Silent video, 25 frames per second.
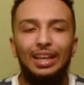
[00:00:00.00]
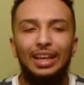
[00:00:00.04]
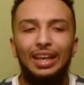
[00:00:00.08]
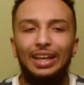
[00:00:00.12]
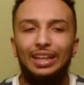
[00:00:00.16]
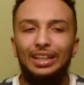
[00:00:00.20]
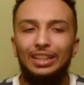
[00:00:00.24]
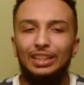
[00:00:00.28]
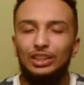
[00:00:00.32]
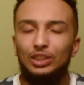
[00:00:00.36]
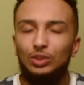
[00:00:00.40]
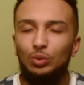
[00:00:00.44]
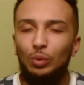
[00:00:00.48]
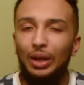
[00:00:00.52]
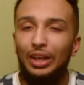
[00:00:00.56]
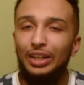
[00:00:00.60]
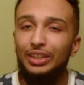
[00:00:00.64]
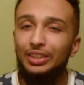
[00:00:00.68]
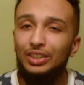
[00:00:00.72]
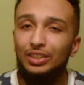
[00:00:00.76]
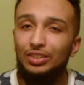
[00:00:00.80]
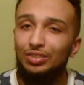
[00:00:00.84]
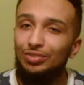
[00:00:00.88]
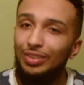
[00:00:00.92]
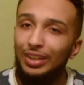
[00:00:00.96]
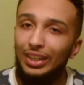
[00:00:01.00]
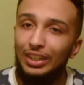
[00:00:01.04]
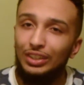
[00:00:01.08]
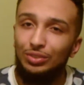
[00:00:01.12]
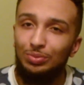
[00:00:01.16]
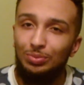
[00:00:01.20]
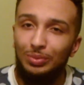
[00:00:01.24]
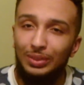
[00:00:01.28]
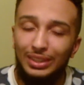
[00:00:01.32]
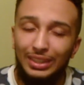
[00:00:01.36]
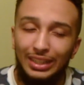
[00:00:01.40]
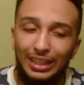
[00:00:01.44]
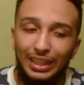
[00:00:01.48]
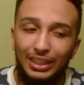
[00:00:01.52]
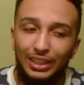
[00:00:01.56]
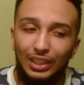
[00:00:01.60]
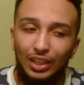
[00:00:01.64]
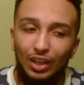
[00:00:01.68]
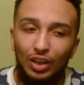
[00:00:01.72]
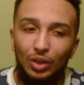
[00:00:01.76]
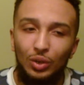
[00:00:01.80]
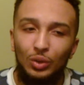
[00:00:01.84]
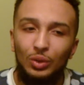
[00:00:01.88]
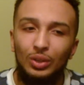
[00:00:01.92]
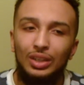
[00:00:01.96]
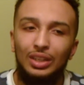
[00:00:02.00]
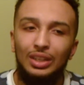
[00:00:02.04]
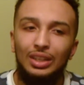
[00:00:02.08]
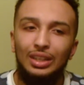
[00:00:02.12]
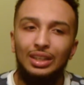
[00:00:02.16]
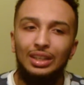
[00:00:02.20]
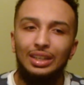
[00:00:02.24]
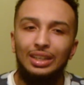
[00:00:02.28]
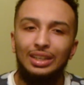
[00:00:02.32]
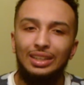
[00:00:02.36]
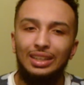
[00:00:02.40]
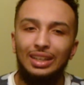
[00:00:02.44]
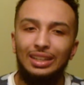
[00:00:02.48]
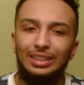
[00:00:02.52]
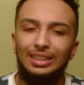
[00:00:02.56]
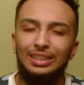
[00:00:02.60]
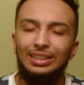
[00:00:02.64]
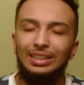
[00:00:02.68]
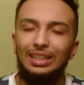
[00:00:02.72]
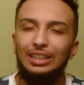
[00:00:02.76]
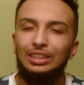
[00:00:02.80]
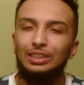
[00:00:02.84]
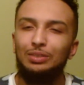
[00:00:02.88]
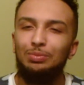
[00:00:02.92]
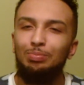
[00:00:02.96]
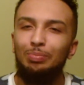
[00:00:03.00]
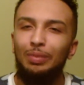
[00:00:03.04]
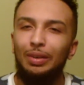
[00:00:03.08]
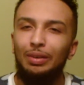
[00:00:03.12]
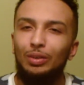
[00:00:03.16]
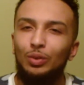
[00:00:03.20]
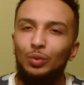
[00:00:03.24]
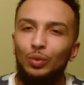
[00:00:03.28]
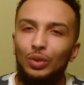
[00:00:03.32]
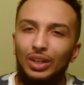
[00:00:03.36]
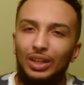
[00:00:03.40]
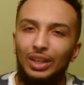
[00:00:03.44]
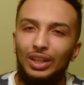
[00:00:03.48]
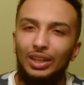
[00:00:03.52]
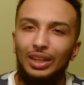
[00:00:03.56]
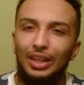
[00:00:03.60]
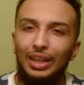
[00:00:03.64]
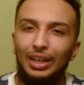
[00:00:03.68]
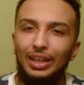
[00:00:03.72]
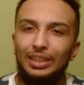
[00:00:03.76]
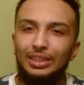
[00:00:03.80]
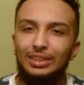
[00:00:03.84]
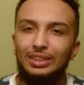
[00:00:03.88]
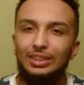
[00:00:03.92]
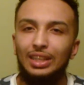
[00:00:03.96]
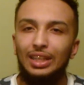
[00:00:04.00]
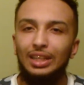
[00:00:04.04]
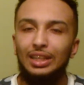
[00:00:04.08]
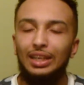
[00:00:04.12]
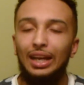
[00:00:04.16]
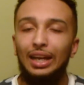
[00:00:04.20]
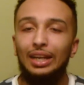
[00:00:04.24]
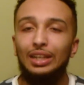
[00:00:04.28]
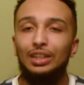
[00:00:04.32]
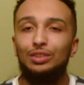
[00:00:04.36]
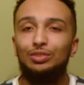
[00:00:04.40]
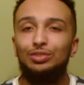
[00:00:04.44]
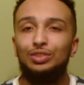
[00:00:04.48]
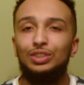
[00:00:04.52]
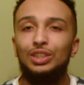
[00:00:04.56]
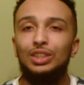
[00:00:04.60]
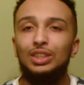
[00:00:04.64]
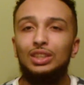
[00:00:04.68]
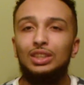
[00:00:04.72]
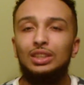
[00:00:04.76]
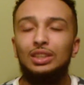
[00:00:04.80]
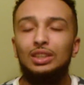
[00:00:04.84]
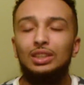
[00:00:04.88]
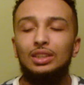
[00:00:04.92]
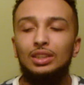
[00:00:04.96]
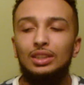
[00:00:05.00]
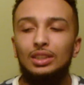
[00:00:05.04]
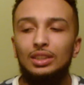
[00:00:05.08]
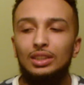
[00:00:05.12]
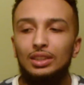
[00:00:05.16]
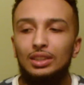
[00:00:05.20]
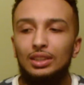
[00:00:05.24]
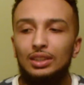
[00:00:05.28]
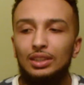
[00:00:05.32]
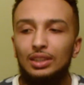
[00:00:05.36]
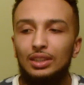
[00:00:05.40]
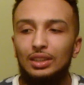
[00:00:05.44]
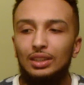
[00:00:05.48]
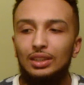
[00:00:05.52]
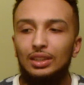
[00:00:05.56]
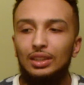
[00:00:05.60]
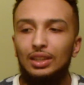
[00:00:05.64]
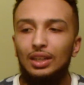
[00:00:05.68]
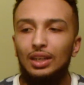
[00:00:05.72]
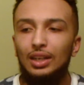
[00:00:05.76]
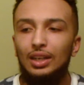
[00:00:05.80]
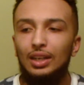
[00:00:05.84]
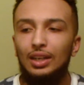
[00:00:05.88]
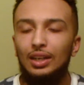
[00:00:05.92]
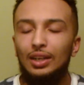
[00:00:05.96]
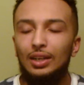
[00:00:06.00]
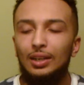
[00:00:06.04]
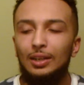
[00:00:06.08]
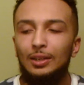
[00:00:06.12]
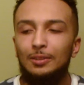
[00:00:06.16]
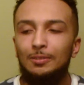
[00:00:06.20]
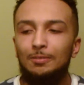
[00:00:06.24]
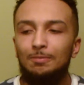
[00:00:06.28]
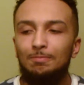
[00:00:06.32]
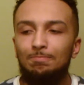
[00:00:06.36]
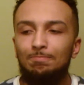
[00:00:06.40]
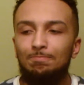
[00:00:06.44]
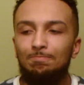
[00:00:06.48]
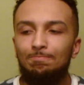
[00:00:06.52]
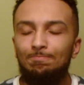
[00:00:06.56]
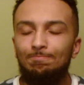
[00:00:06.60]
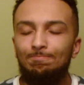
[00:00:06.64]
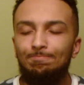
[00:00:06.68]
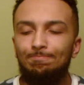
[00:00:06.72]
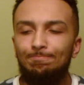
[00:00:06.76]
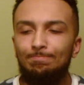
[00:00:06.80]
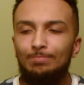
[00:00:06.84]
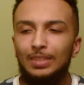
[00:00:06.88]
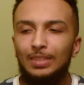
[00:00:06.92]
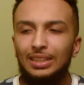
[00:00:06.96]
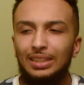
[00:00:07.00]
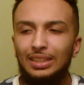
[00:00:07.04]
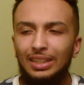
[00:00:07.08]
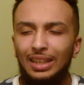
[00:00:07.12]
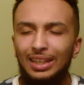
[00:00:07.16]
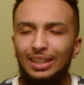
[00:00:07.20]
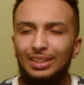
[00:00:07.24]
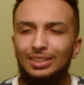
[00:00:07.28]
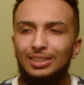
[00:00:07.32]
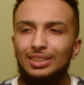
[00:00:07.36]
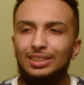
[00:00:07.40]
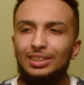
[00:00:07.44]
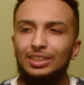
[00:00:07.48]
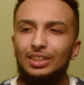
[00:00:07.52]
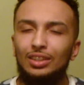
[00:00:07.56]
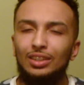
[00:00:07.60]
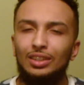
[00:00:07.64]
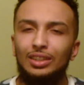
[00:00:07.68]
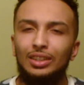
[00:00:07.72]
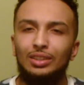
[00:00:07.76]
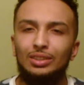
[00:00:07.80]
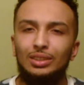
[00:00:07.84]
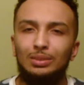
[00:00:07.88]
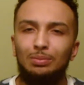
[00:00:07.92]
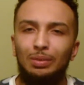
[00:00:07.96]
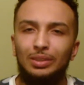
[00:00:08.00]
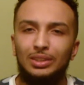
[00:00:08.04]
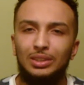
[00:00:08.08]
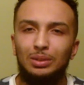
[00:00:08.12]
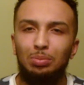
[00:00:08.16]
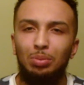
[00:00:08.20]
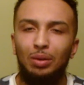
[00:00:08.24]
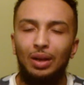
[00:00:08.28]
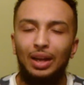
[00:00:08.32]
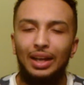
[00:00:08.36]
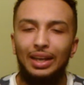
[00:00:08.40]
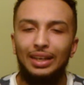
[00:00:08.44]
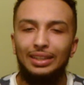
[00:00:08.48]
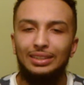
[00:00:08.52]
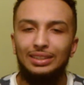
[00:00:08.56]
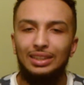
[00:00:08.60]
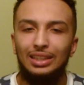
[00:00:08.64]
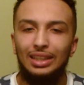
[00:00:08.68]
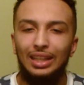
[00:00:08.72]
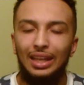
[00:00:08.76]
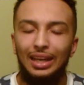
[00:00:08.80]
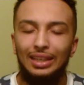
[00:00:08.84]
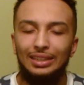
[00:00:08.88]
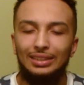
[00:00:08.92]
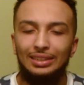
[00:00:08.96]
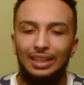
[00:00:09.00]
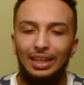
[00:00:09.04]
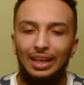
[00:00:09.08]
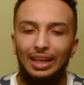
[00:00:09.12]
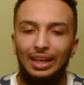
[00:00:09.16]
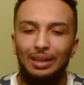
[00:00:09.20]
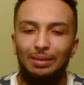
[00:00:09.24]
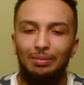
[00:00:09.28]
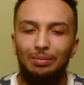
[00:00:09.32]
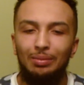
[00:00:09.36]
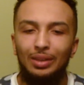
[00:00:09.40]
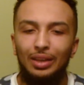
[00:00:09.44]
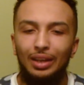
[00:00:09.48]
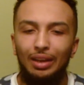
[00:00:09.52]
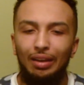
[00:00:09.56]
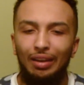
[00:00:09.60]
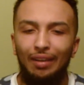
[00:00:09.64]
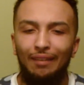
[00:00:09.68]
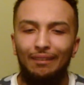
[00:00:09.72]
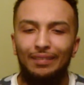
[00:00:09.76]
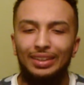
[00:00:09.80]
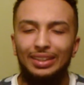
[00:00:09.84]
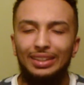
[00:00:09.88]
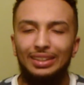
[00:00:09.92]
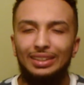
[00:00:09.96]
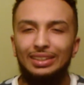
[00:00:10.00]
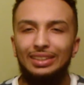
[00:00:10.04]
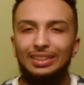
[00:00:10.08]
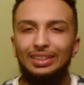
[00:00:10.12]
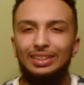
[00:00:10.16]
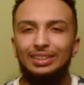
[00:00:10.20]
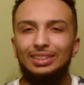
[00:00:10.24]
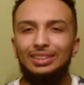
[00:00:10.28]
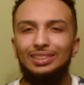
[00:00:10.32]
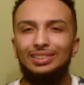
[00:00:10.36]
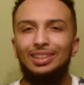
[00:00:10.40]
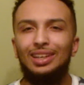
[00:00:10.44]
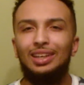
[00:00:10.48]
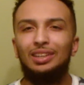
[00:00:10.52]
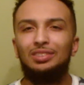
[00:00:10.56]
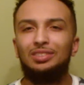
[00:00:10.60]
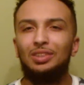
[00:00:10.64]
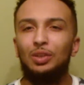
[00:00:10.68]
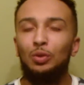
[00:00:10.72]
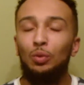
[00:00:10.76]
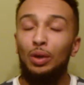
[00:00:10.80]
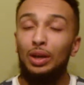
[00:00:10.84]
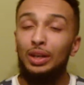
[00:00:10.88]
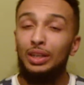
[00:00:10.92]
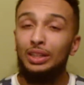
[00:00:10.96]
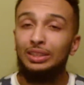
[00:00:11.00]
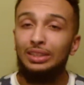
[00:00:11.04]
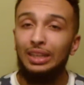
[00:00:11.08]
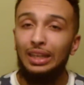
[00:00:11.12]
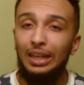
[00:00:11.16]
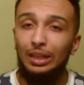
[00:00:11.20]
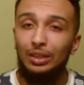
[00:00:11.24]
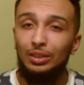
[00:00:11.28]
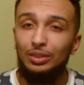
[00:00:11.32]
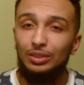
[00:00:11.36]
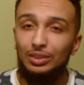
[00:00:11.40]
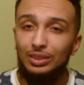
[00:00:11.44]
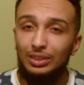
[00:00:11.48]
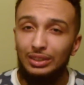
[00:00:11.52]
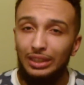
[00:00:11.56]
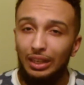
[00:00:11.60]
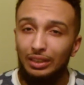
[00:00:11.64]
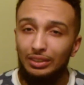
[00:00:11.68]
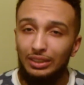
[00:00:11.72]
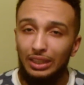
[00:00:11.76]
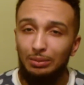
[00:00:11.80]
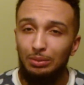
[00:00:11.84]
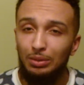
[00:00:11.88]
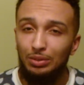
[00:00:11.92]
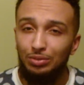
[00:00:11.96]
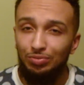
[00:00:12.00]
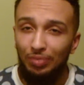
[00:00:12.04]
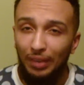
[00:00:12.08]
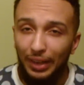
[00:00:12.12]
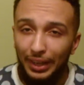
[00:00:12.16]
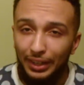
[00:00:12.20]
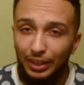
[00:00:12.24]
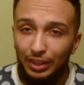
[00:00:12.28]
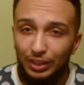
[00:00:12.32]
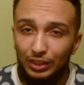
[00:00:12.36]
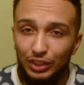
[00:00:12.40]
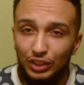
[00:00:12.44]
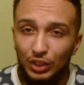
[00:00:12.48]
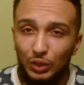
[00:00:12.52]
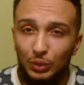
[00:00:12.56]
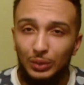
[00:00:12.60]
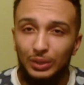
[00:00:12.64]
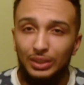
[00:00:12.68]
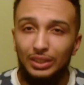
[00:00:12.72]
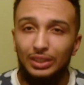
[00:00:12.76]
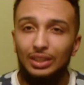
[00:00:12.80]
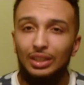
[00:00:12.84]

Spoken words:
and is right in your face from the get-go. And I think that's maybe one of the things that kind of took Gunnar Nelson by surprise the last time. However, he is a karate style type of fighter, so